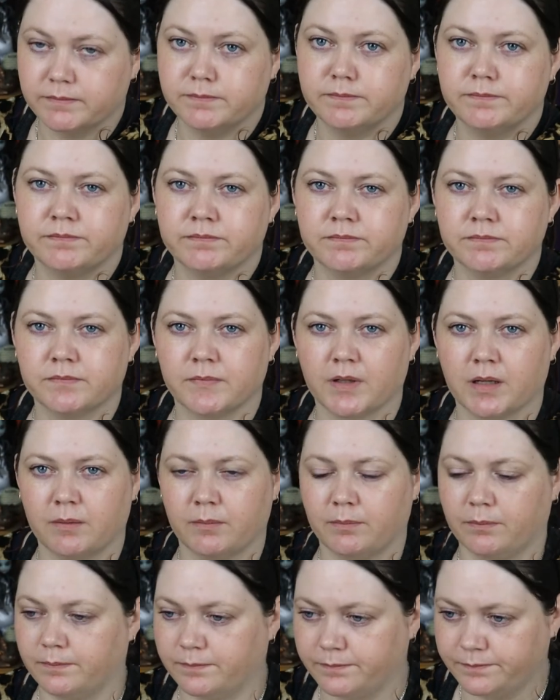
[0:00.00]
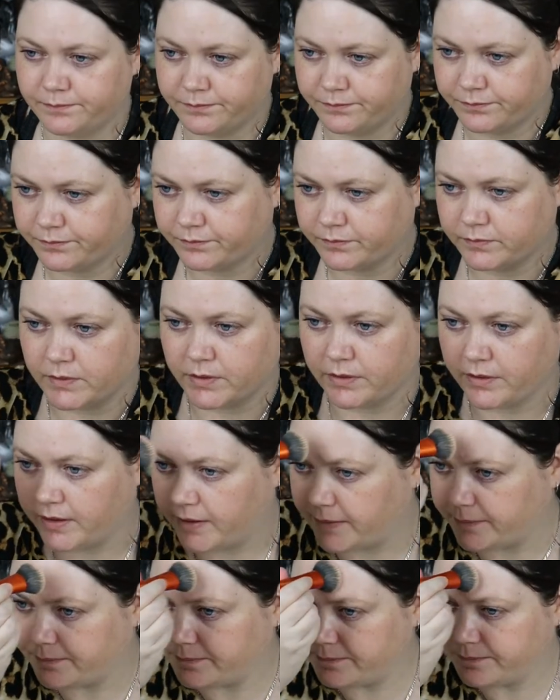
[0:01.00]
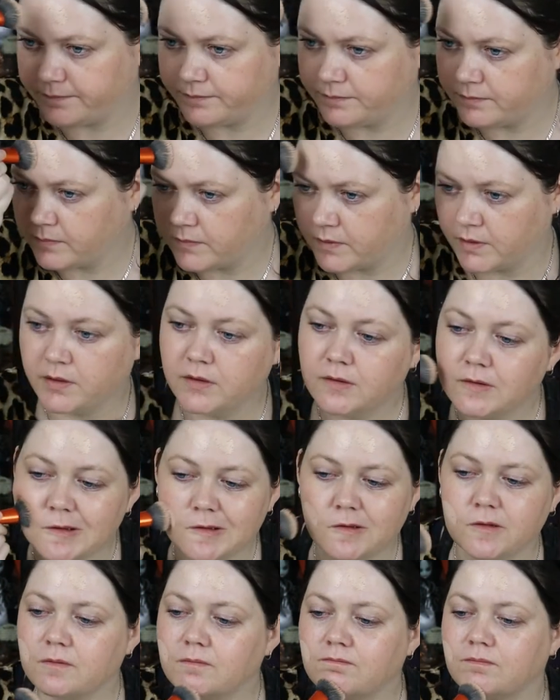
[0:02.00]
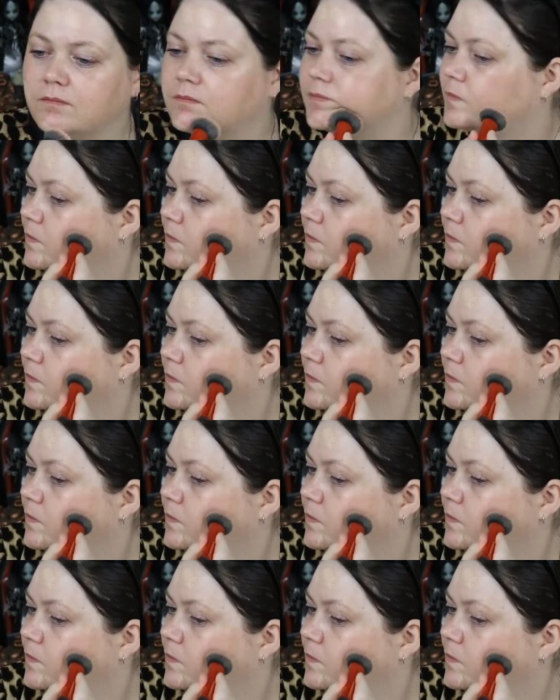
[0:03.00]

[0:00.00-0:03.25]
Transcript: All right, just